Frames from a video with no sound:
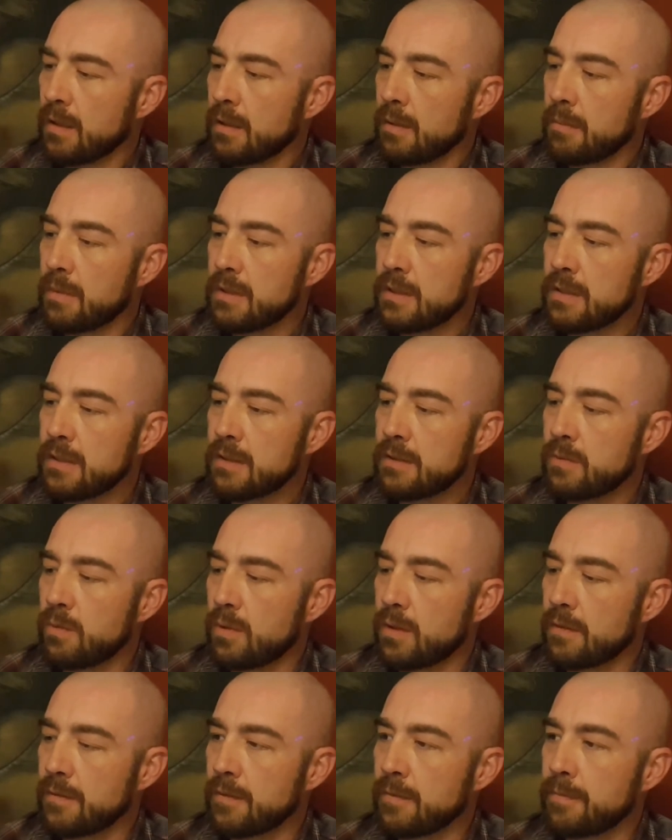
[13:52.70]
But this is
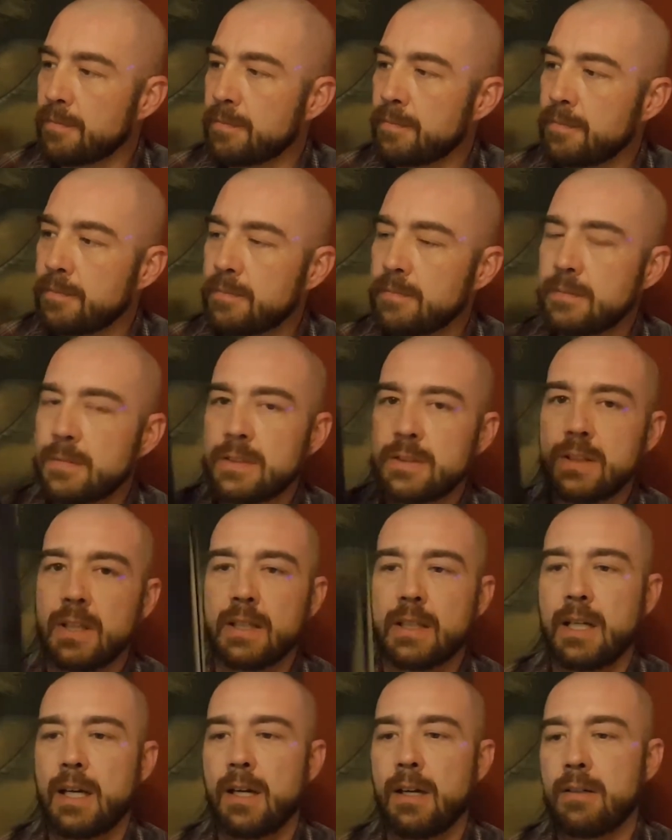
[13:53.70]
one of them to
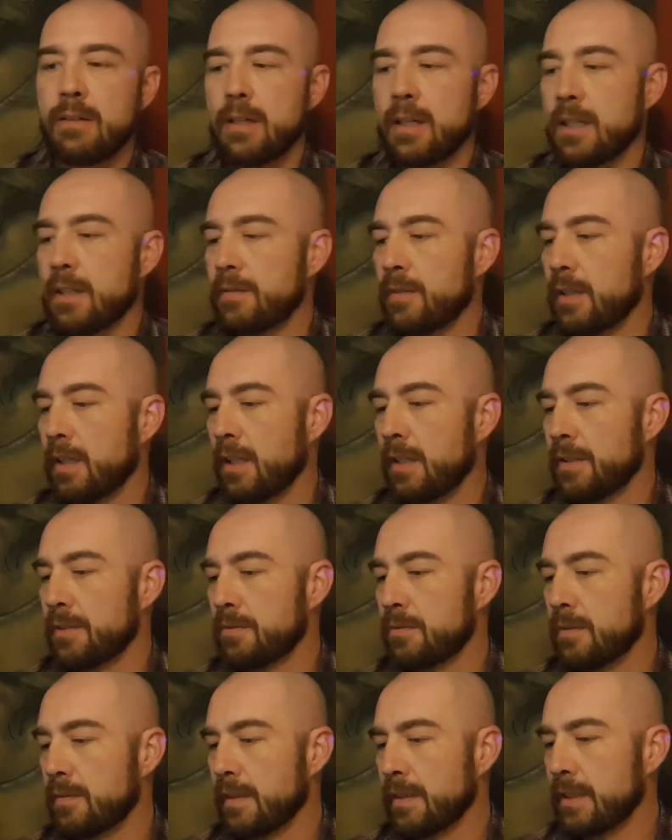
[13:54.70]
check out. Anna von
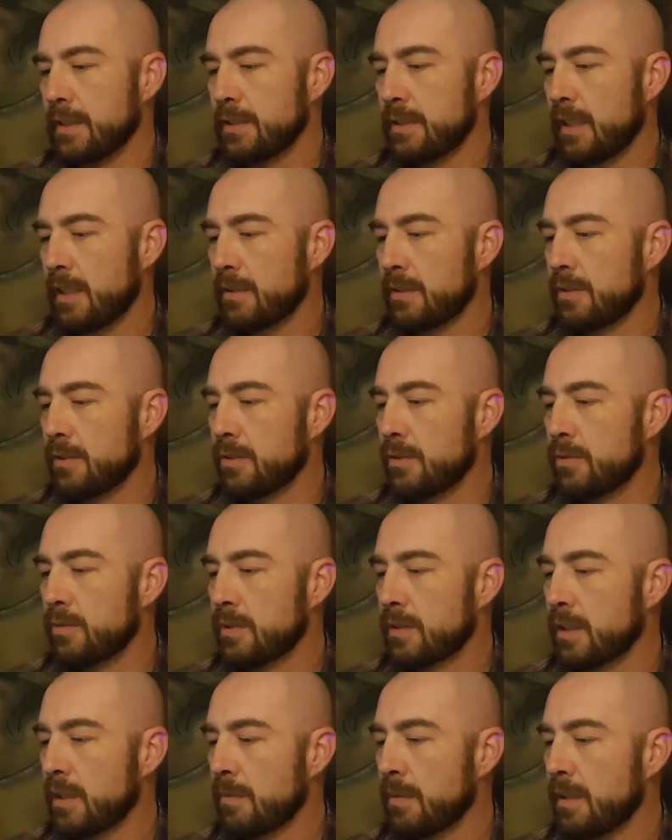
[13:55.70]
Housewolf. I think she had a new one
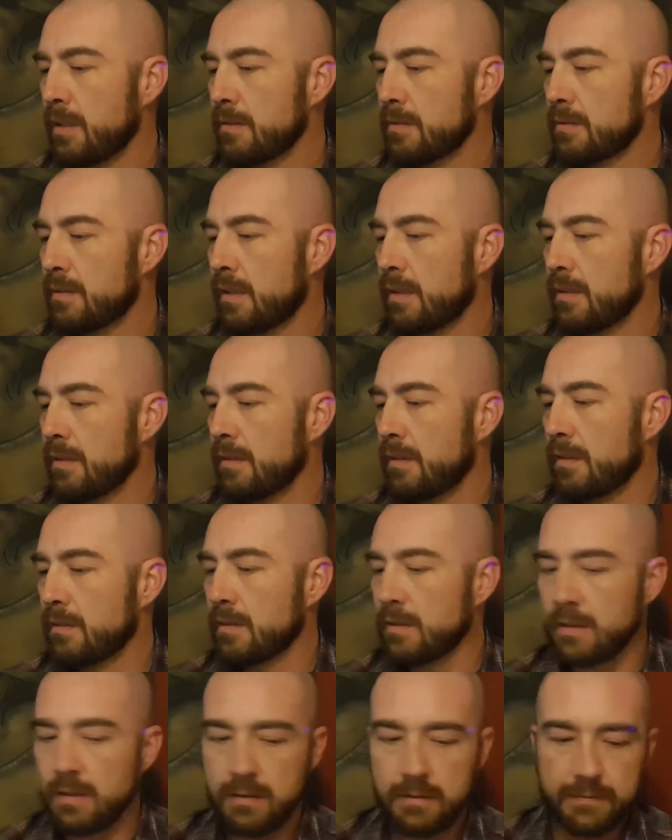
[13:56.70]
come out not long
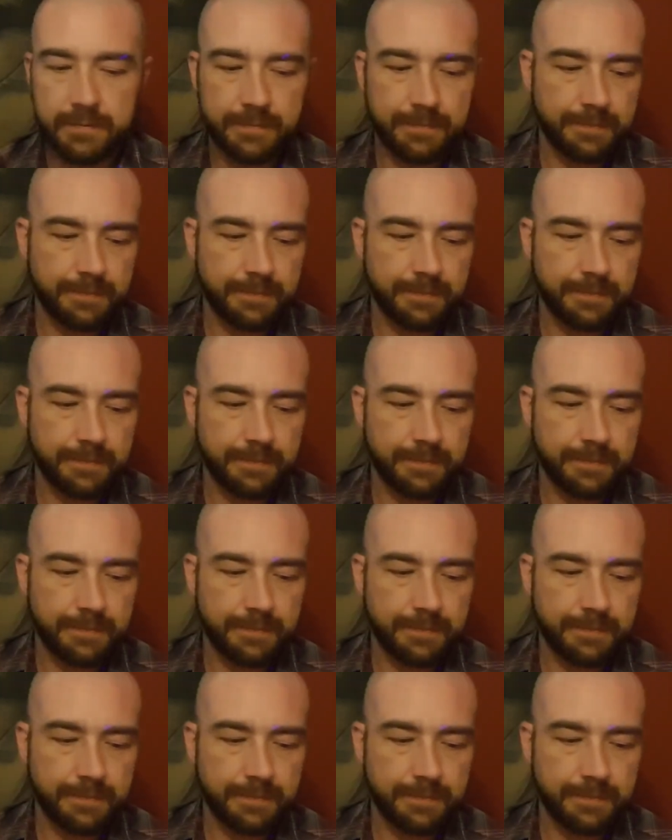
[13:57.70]
ago.